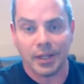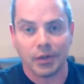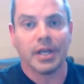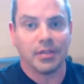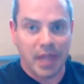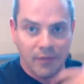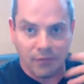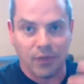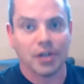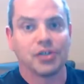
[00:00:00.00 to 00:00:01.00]
You'll get that
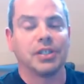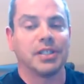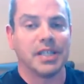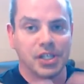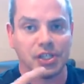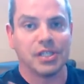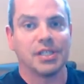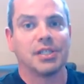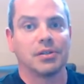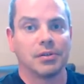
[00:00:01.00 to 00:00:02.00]
flushing, the
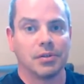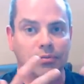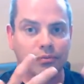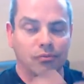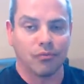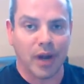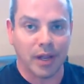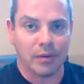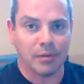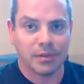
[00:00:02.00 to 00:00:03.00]
itchiness, the, the
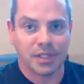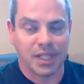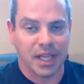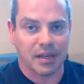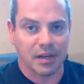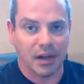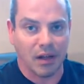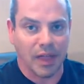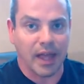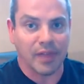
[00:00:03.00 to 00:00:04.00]
red skin and
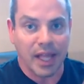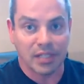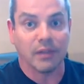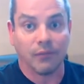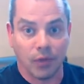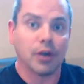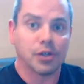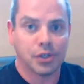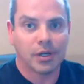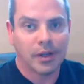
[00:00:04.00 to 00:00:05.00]
all that. That's the
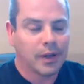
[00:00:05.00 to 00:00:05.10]
flush.